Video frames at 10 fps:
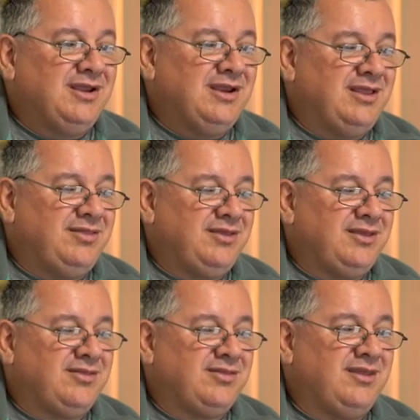And as you
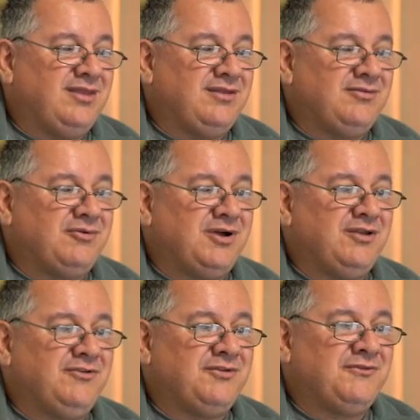can see, this
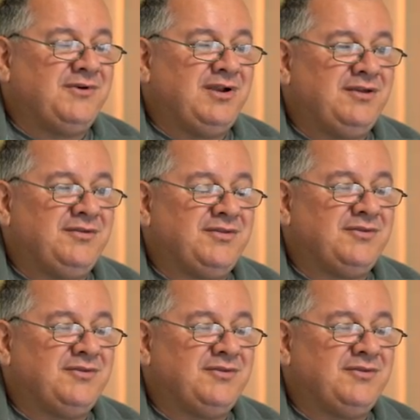road just follows